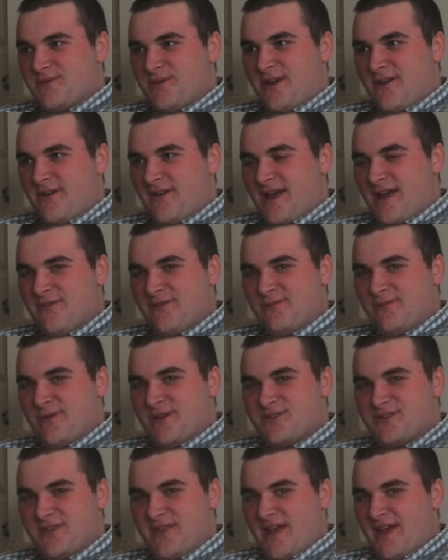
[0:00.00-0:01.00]
We don't have
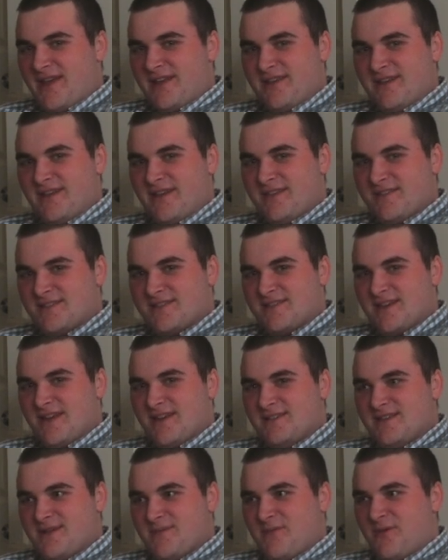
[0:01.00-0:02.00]
much of that in the
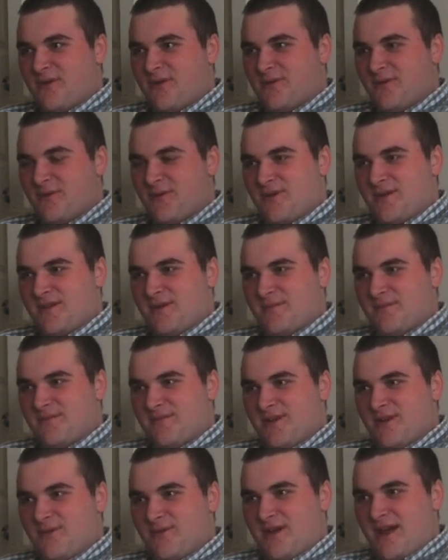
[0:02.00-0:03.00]
states anymore. With it,
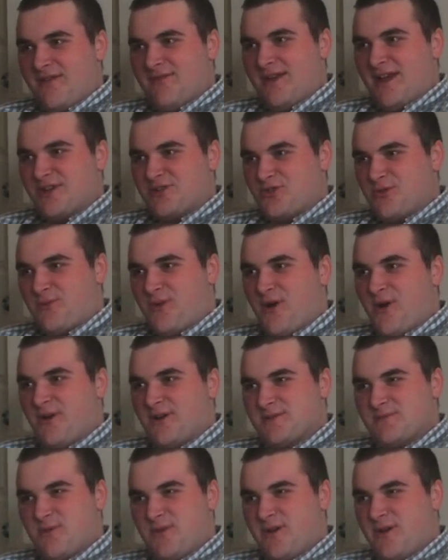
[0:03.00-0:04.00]
we have national
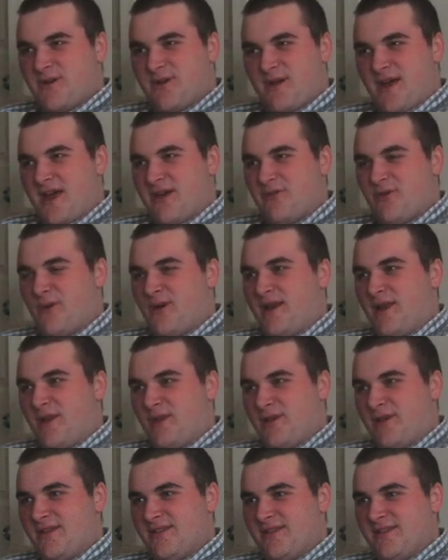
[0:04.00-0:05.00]
parks, but we don't have quite
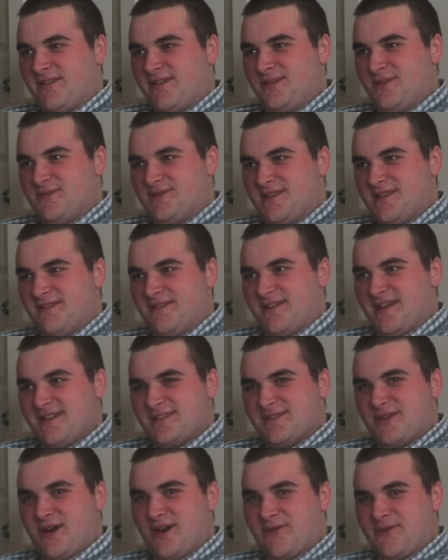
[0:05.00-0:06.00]
anything that New Zealand
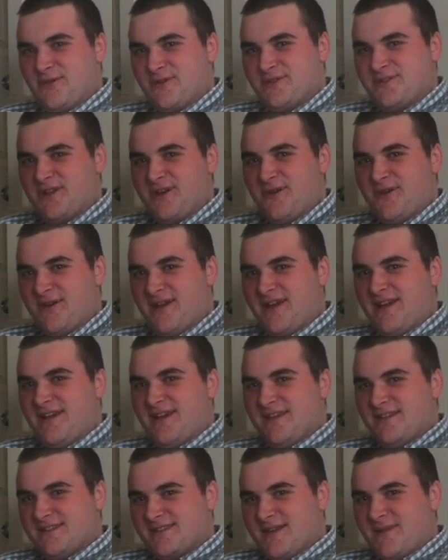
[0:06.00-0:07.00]
has to offer. So
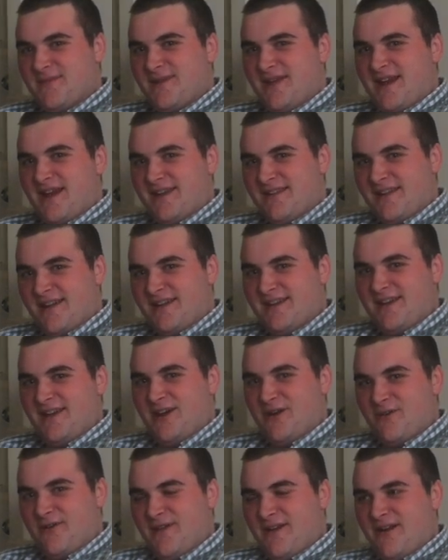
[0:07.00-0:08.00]
someday I'd like to get
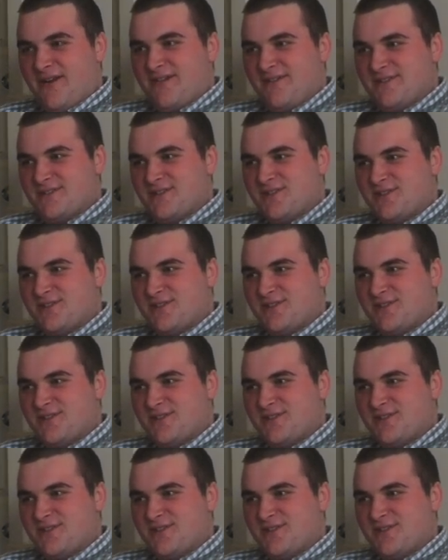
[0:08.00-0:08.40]
over there.